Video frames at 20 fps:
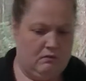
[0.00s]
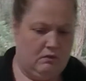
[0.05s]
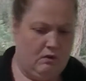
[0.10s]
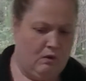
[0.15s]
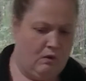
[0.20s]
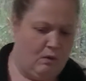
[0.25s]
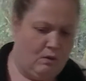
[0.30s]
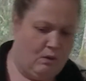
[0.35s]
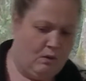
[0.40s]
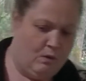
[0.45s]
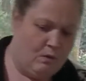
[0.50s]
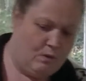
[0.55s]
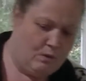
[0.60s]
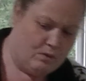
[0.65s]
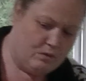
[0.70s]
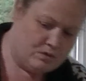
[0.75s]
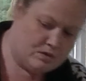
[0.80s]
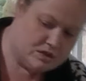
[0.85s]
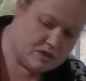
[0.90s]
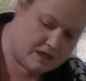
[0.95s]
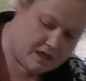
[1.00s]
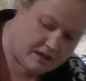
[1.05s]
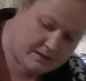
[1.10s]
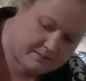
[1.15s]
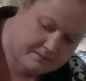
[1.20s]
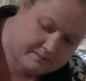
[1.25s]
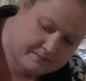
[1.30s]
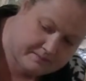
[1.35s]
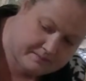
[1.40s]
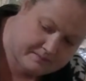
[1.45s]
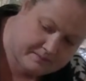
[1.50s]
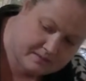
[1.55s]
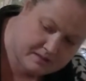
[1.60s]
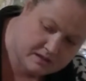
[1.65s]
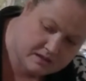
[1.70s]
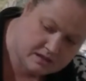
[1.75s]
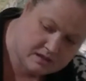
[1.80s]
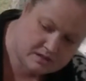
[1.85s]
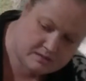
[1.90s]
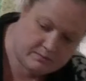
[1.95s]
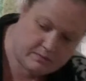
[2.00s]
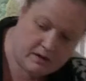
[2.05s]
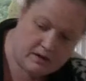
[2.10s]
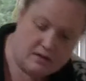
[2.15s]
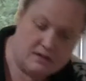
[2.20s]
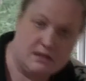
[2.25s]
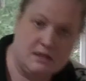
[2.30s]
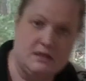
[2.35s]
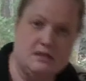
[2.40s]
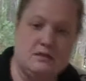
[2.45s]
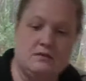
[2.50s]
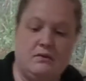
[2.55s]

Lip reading: Oh, shame. I just bonked it.